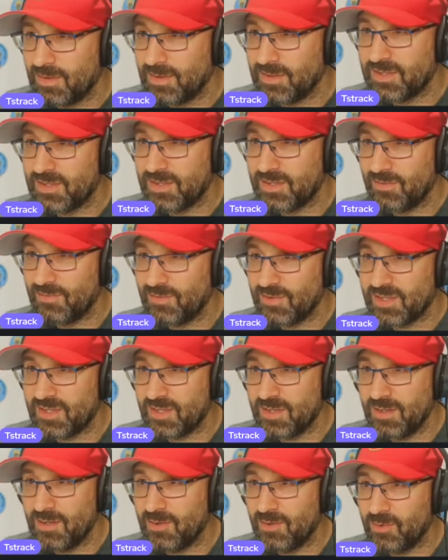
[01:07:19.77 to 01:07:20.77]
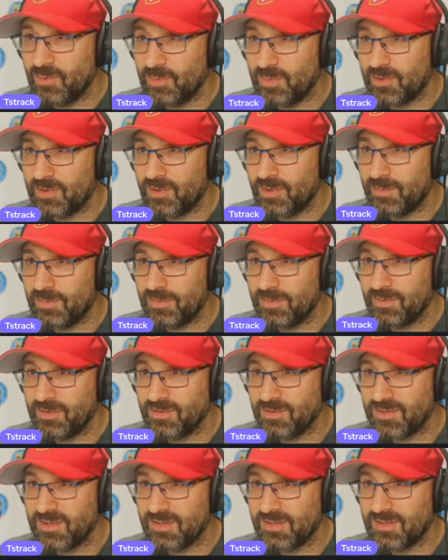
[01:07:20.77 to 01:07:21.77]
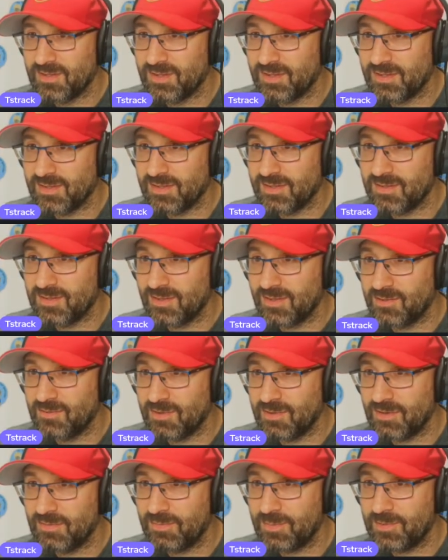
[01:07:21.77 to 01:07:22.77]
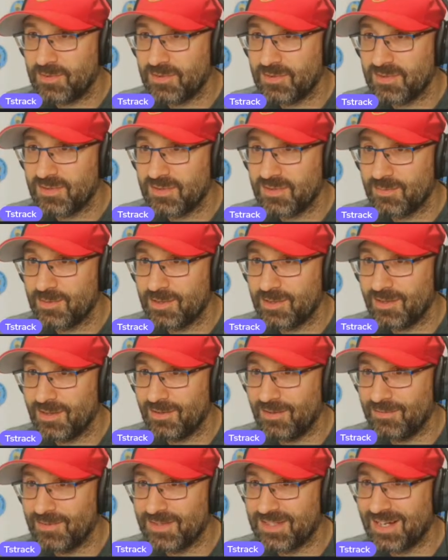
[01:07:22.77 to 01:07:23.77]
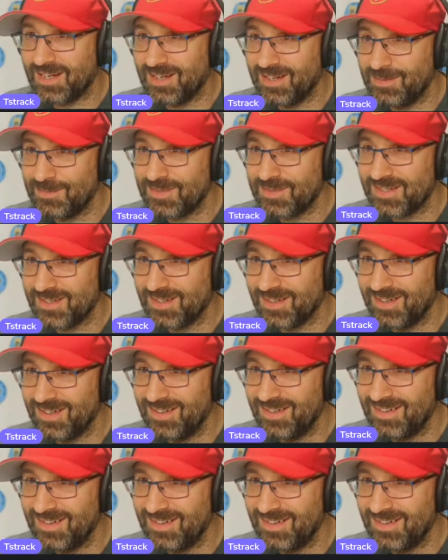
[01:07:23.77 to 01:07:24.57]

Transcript: I just never see Cooper Kupp. He just doesn't exist on draft boards to me a lot of times. So.